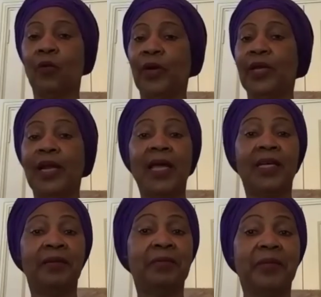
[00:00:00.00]
Well, I
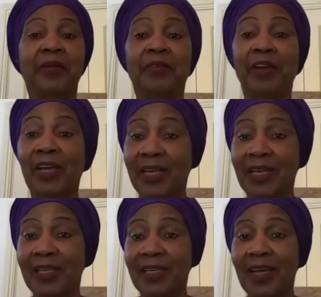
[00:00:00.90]
am
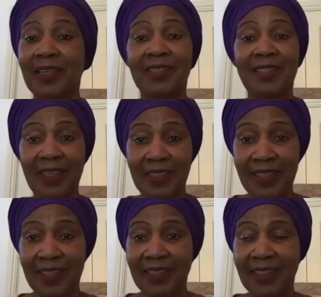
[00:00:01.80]
really
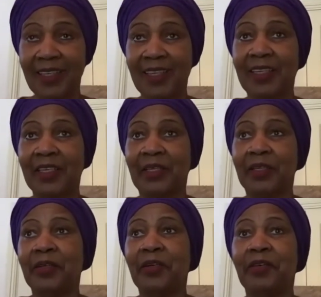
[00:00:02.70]
excited
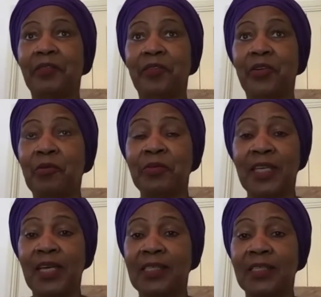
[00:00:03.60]
uh, for
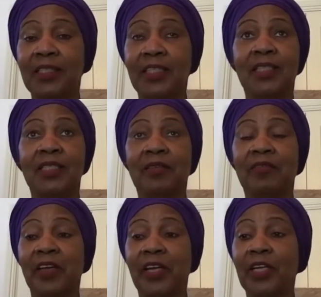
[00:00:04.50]
Nomsa. She is a
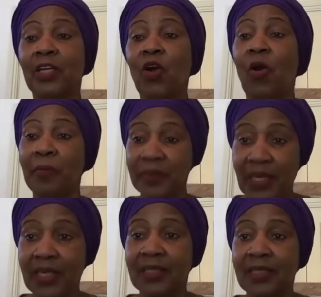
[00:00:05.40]
very
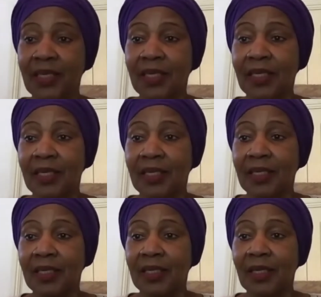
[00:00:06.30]
competent
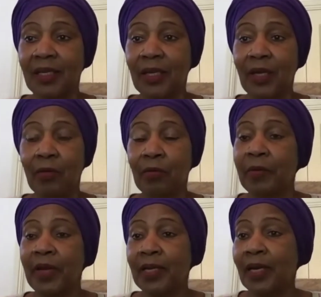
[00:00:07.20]
uh,
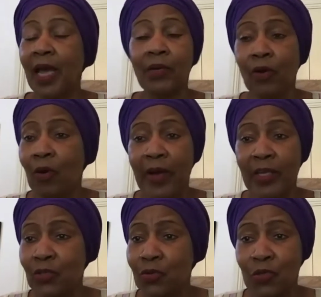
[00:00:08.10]
woman. I don't know why
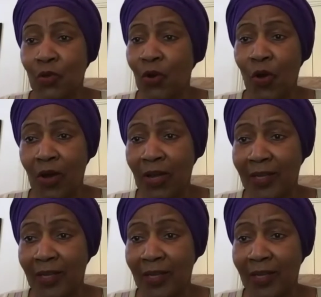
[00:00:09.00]
it took so long.